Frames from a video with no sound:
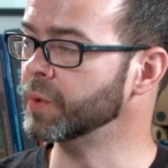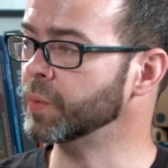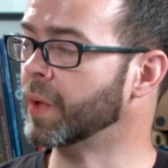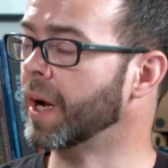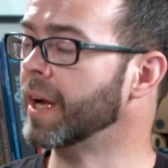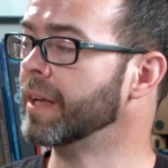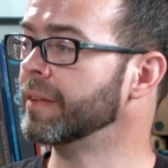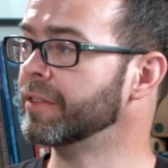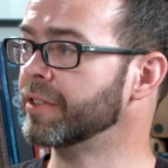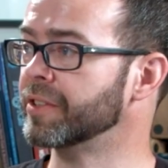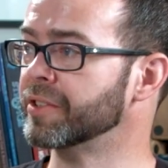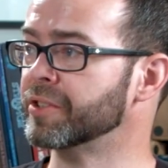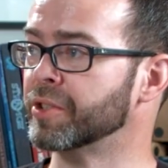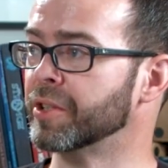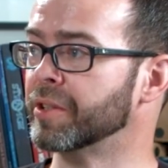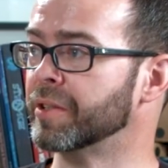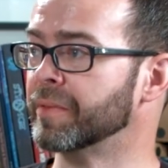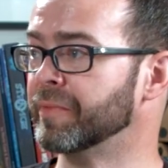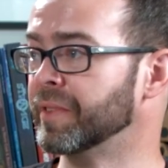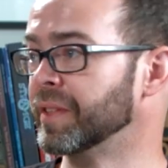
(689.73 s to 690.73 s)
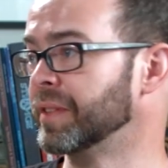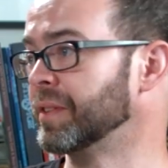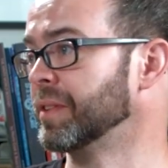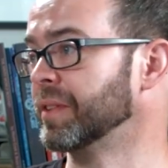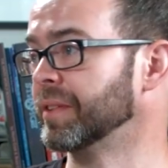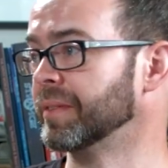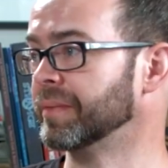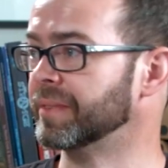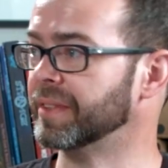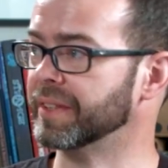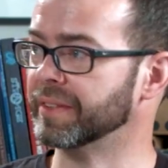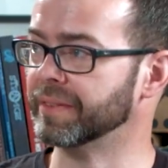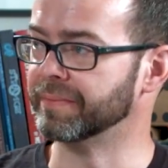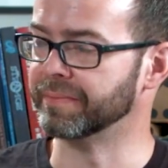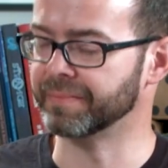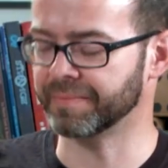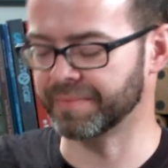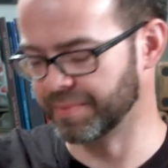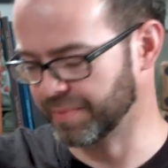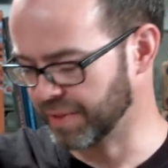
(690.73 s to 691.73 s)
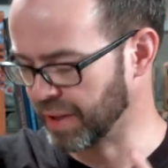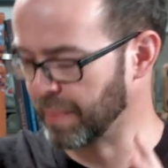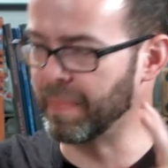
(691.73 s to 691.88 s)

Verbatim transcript: Right. You can circumvent the the, right.